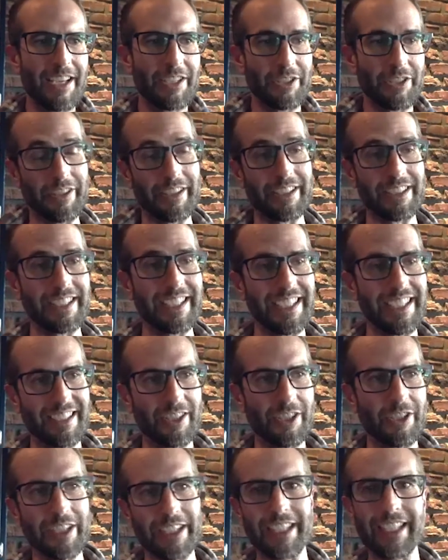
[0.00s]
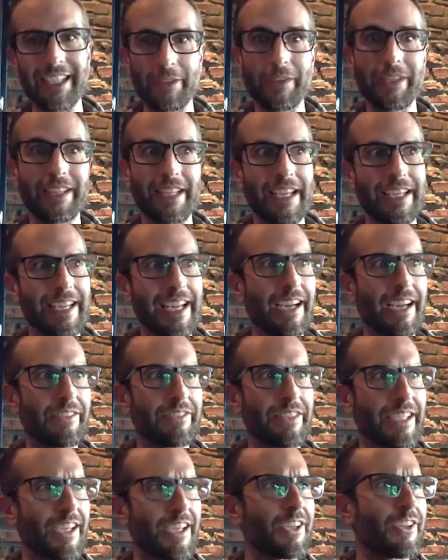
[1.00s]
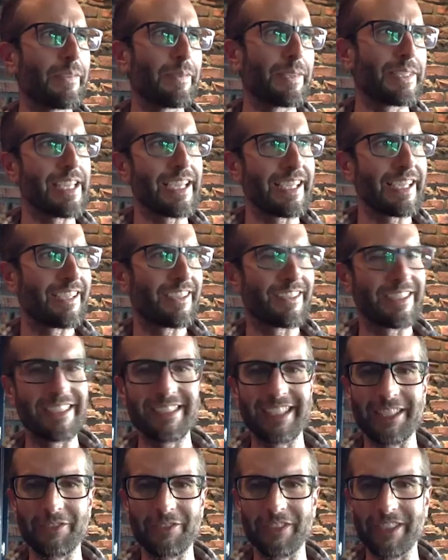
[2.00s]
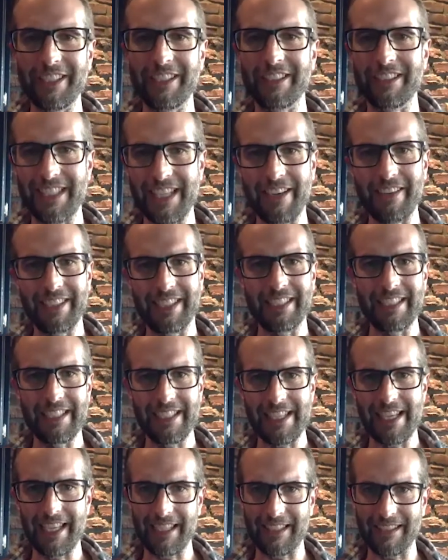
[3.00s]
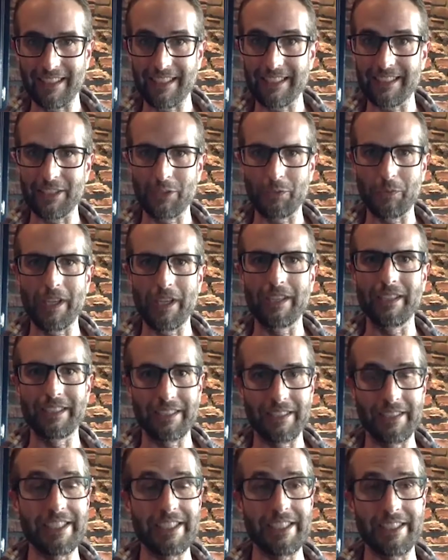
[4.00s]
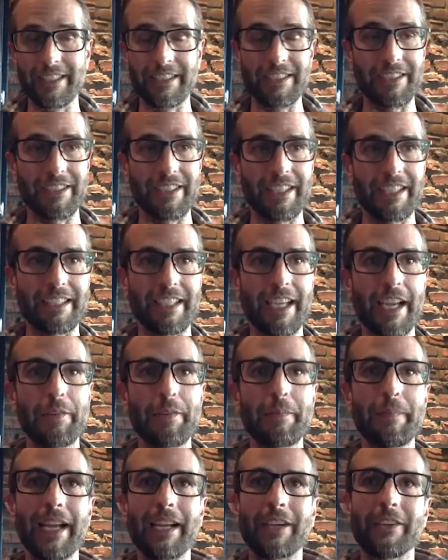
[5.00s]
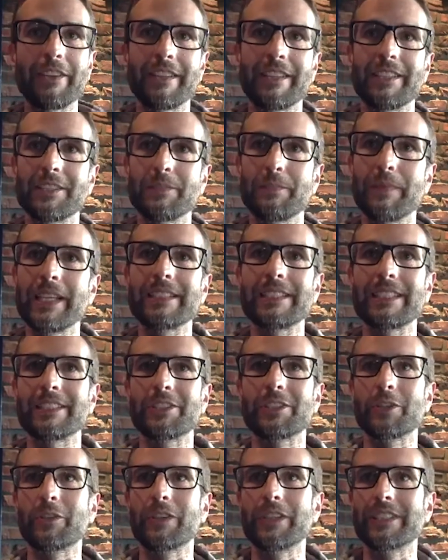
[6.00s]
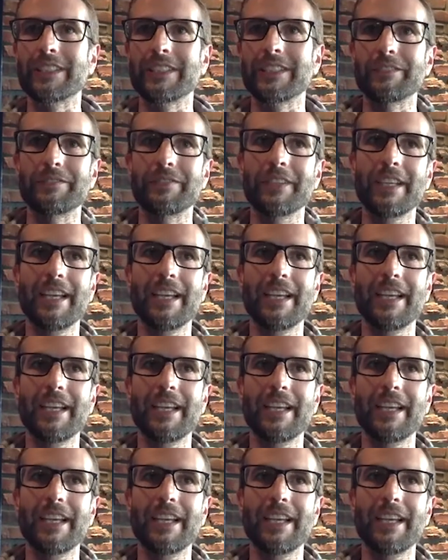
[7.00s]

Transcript: so they're clicking with that now like oh i've been taking all these things for years now i need to take this as well and just in coming back with these amazing stories of